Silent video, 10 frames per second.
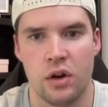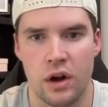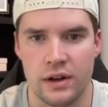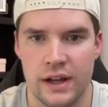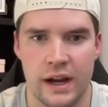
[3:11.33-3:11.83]

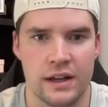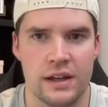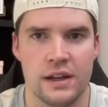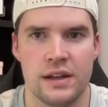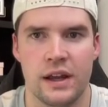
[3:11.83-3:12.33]
contact
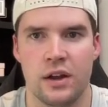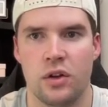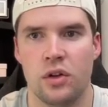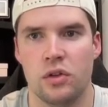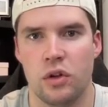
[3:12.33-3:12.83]

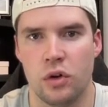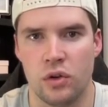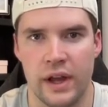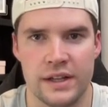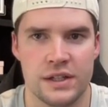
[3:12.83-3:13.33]
detail,
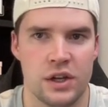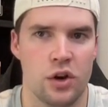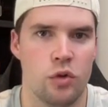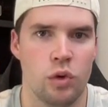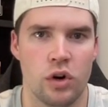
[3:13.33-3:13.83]
local
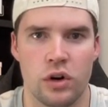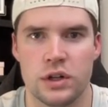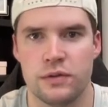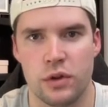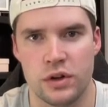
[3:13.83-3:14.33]
SEO
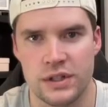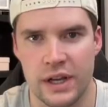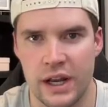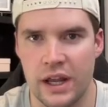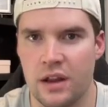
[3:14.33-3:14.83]
words for their
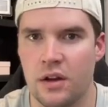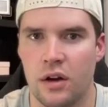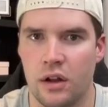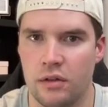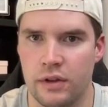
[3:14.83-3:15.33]
city,
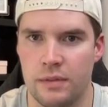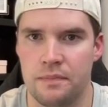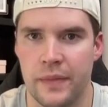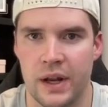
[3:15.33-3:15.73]
all of it.